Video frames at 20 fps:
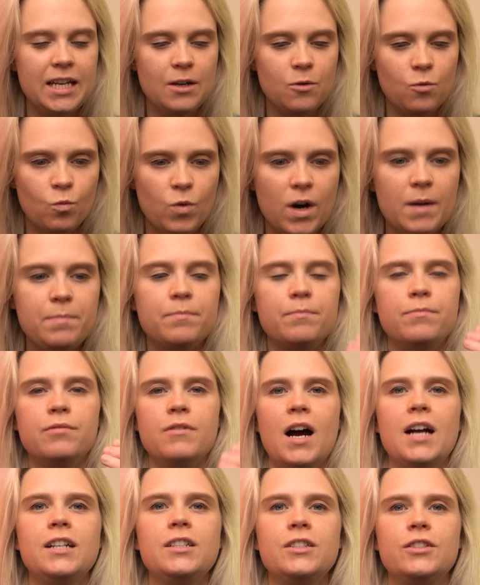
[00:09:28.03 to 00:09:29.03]
What
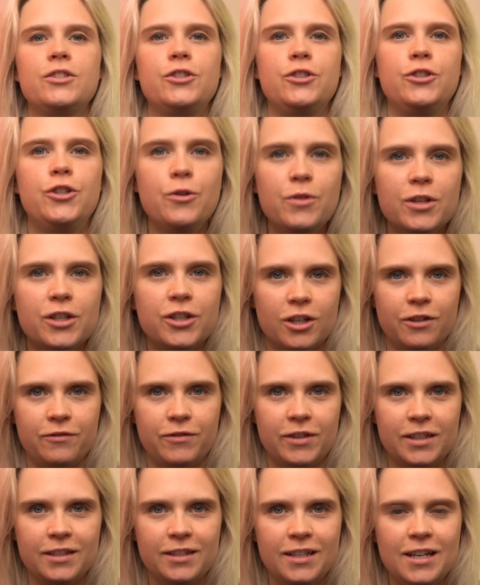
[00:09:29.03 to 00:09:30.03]
brought to the
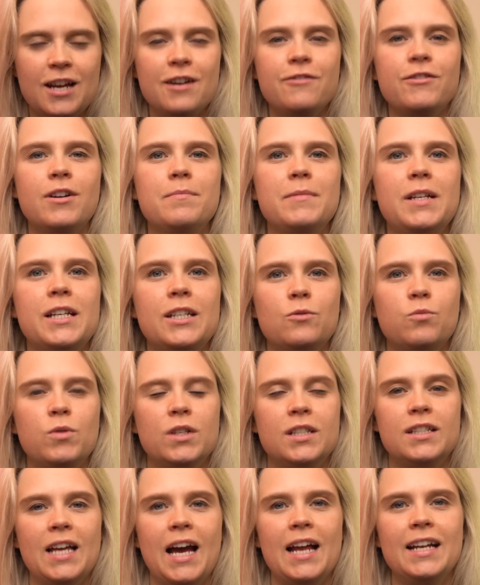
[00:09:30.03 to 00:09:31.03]
surface from this
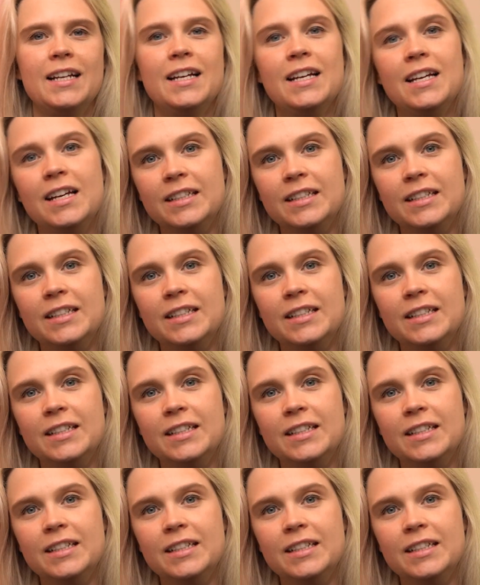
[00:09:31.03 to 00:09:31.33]
was that